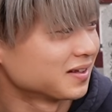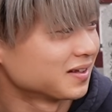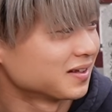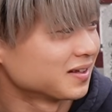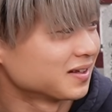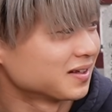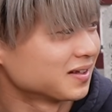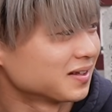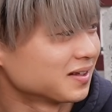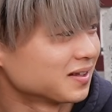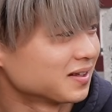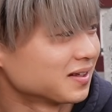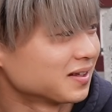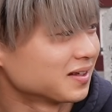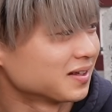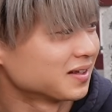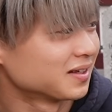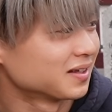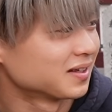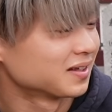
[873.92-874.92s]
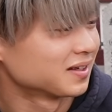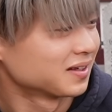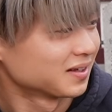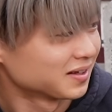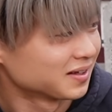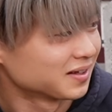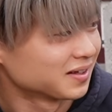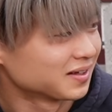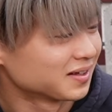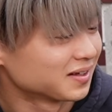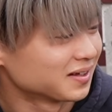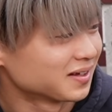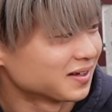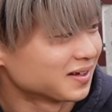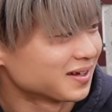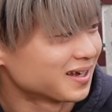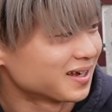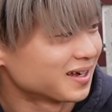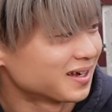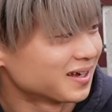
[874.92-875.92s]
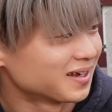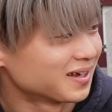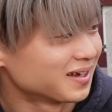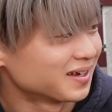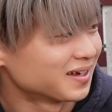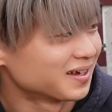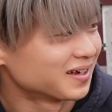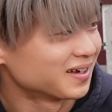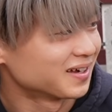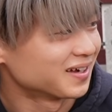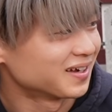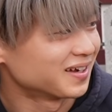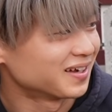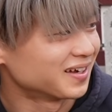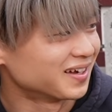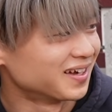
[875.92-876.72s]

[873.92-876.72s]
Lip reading: [no speech]